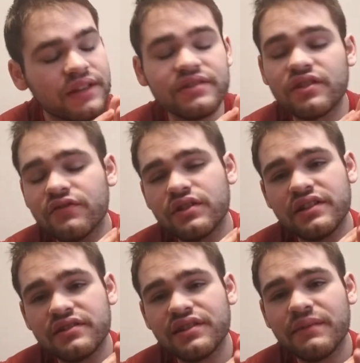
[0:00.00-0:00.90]
it's
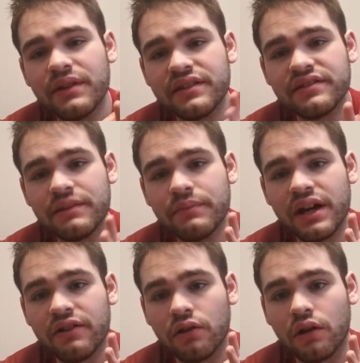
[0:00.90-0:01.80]
it's it's
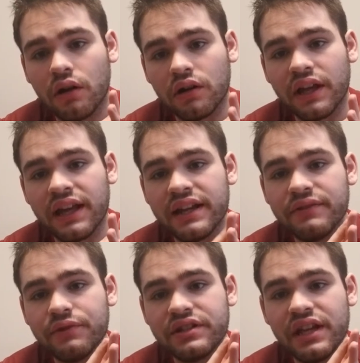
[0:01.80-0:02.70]
semi long, and
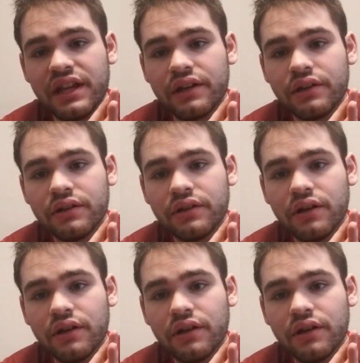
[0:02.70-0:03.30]
it would take